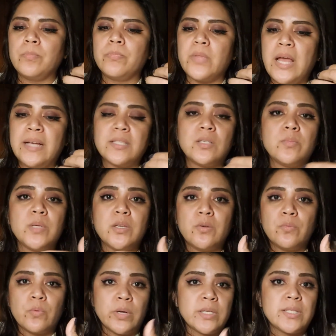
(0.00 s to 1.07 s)
ask to be
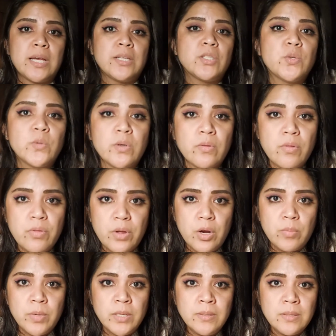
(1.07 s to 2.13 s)
reassigned to another
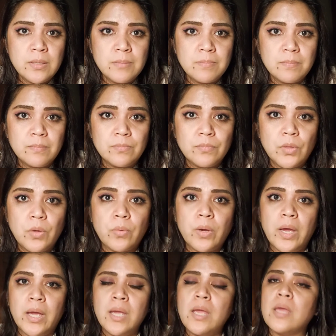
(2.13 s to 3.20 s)
therapist,
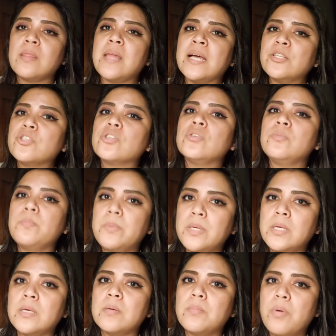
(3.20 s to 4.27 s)
okay? And that should
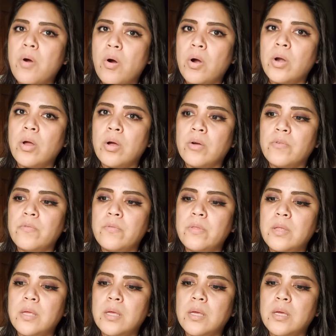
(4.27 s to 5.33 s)
be part of
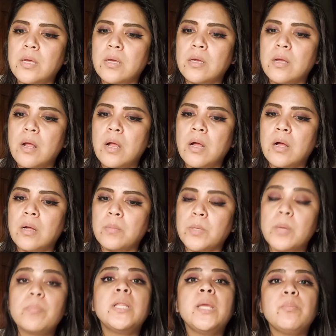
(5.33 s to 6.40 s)
the
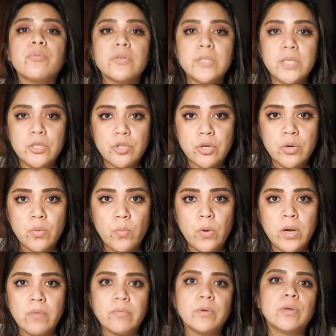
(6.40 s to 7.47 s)
complaint procedure
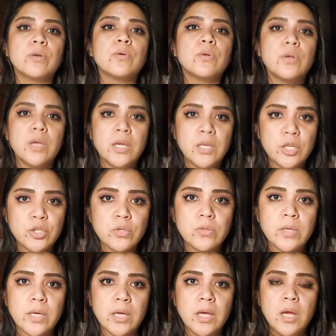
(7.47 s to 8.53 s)
whenever
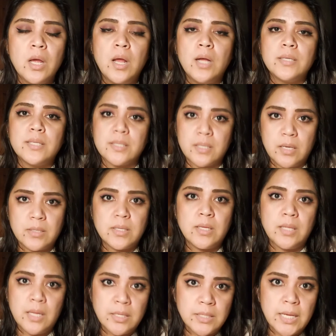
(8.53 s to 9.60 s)
initially discussing
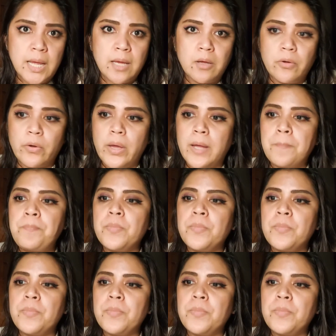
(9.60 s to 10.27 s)
intake, okay?